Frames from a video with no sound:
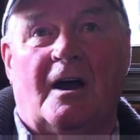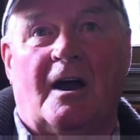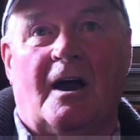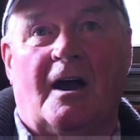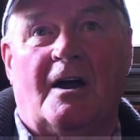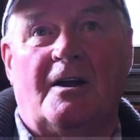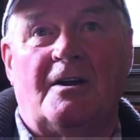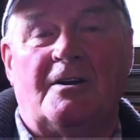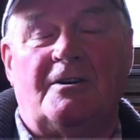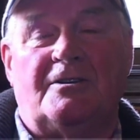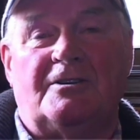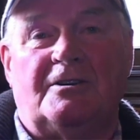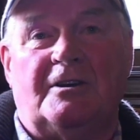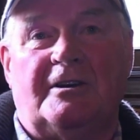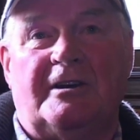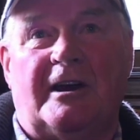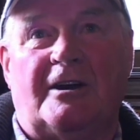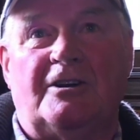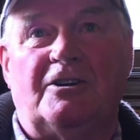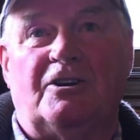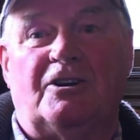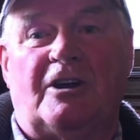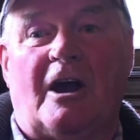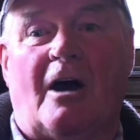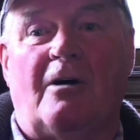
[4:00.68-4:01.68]
and he
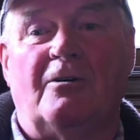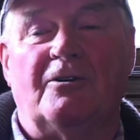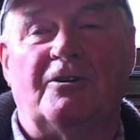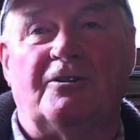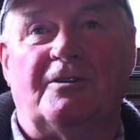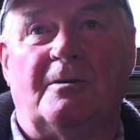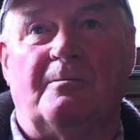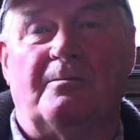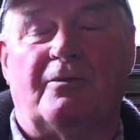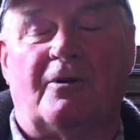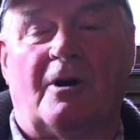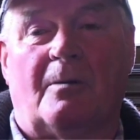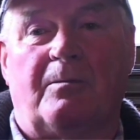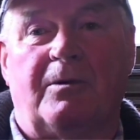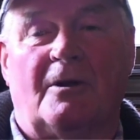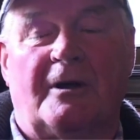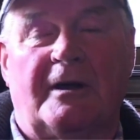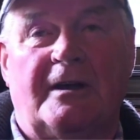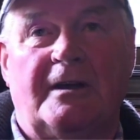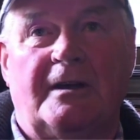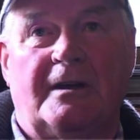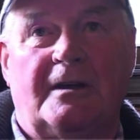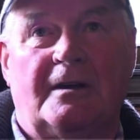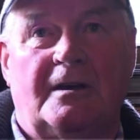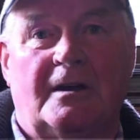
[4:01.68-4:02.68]
hadn't counted them
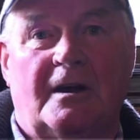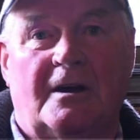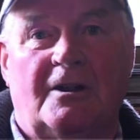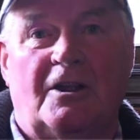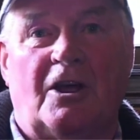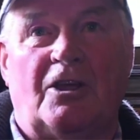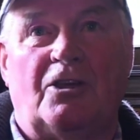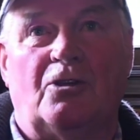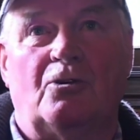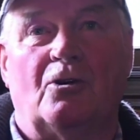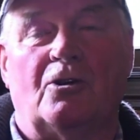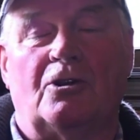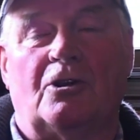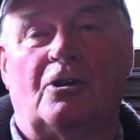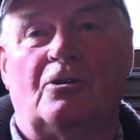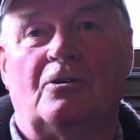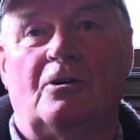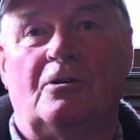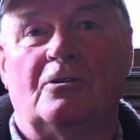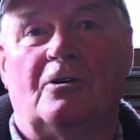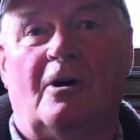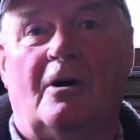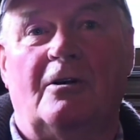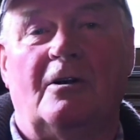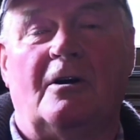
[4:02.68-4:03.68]
properly, and he thought they'd
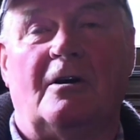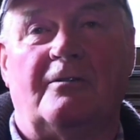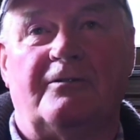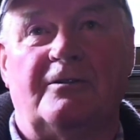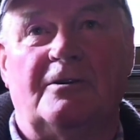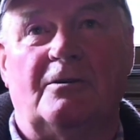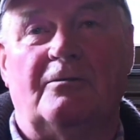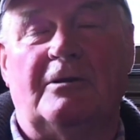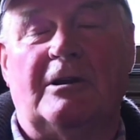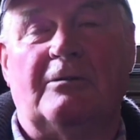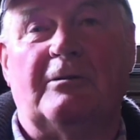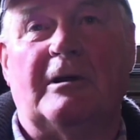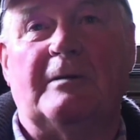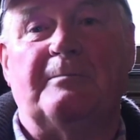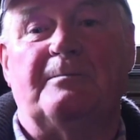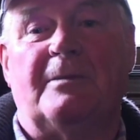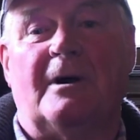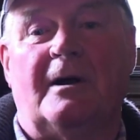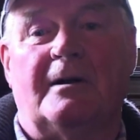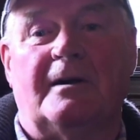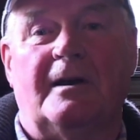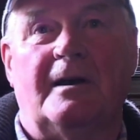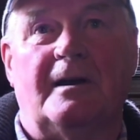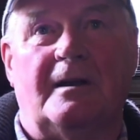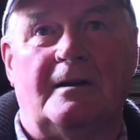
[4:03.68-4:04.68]
all gone off, and when he went
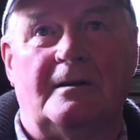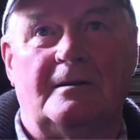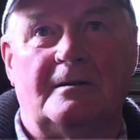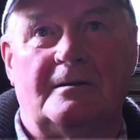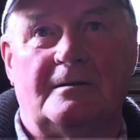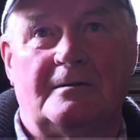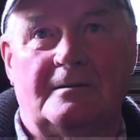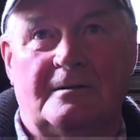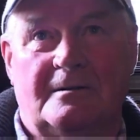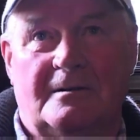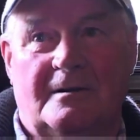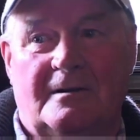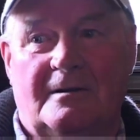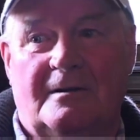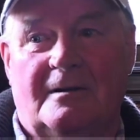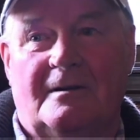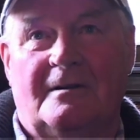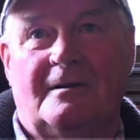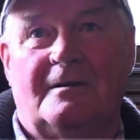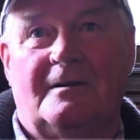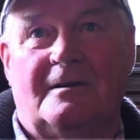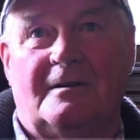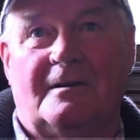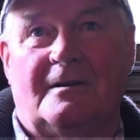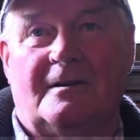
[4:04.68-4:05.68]
back in,
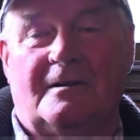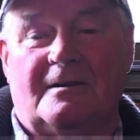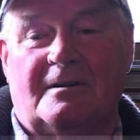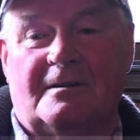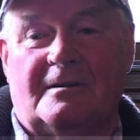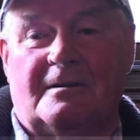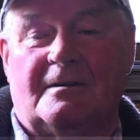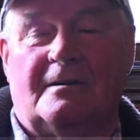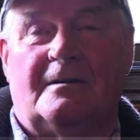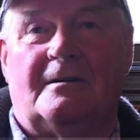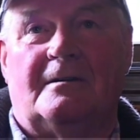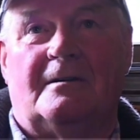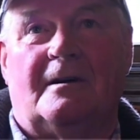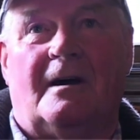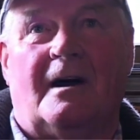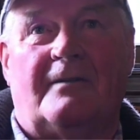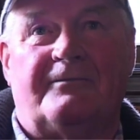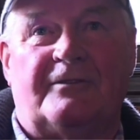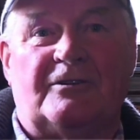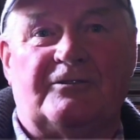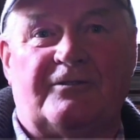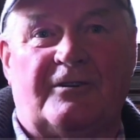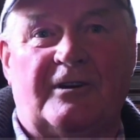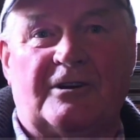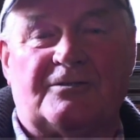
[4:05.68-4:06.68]
half
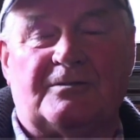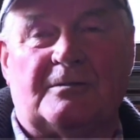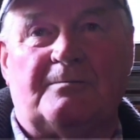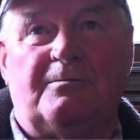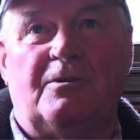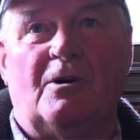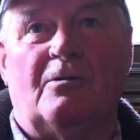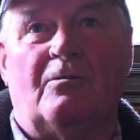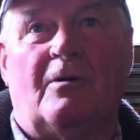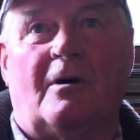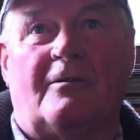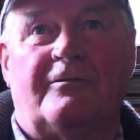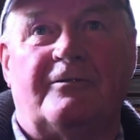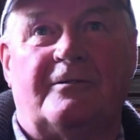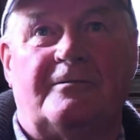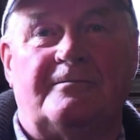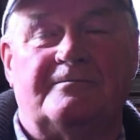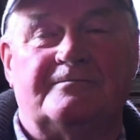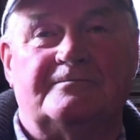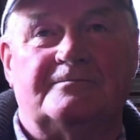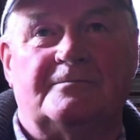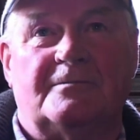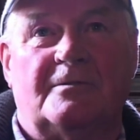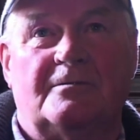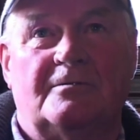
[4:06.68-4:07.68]
his face was blew off,
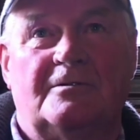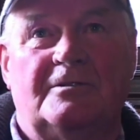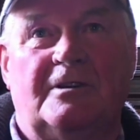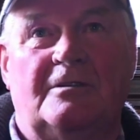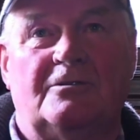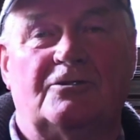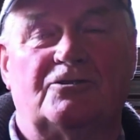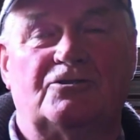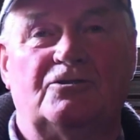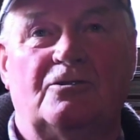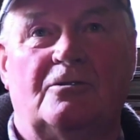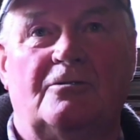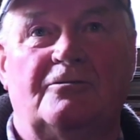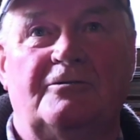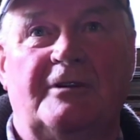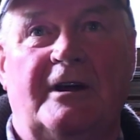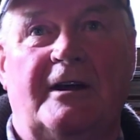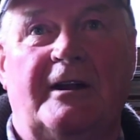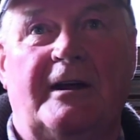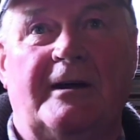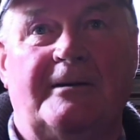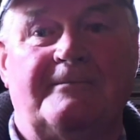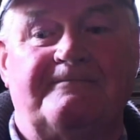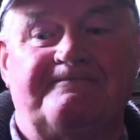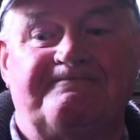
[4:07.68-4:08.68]
killed stone
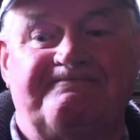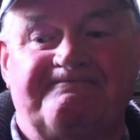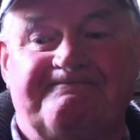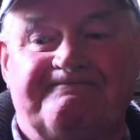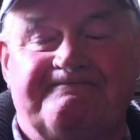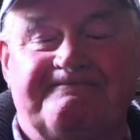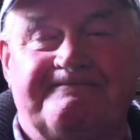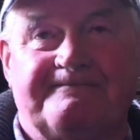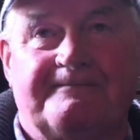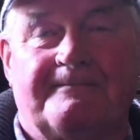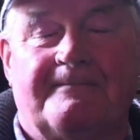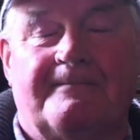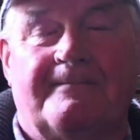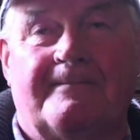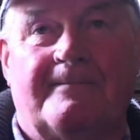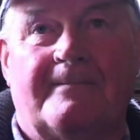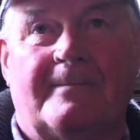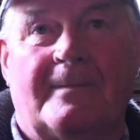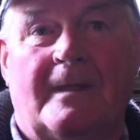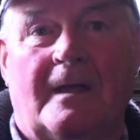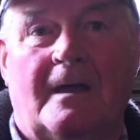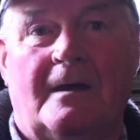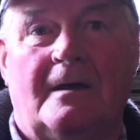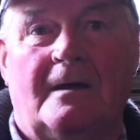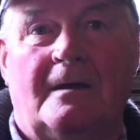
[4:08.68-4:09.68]
dead out.
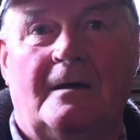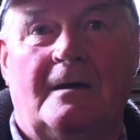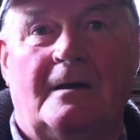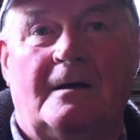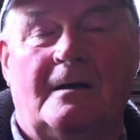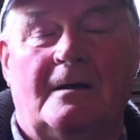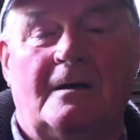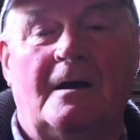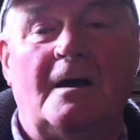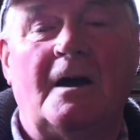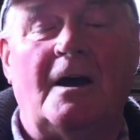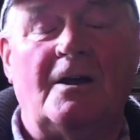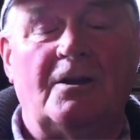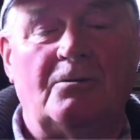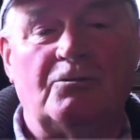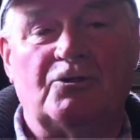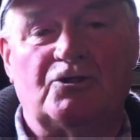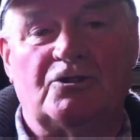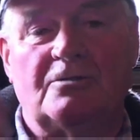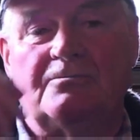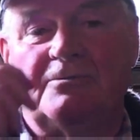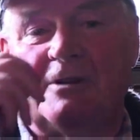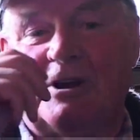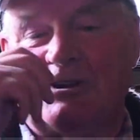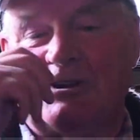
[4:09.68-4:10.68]
Yeah, there were some